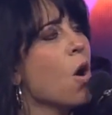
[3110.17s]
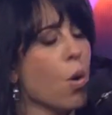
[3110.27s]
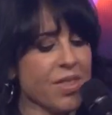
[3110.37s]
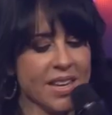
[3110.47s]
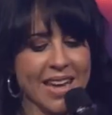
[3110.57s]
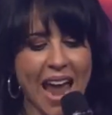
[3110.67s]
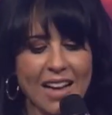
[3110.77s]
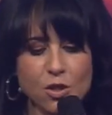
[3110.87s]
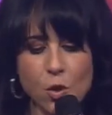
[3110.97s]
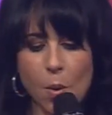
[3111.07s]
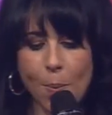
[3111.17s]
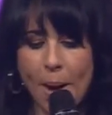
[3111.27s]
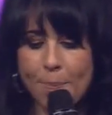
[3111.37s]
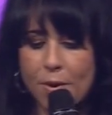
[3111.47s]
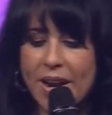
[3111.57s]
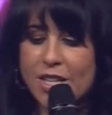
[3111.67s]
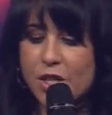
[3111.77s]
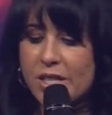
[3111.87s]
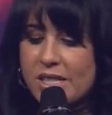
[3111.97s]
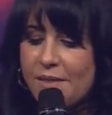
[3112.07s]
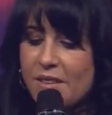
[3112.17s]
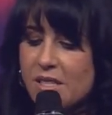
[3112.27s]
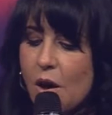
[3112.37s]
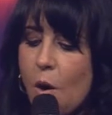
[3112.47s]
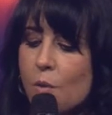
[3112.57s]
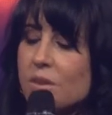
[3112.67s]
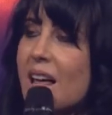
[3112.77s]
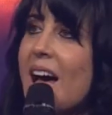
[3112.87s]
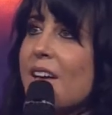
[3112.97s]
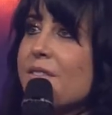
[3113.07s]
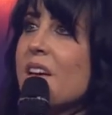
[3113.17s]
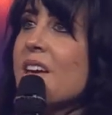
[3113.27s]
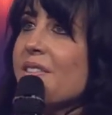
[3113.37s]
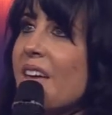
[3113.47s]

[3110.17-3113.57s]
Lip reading: or the natural preparations of his own life,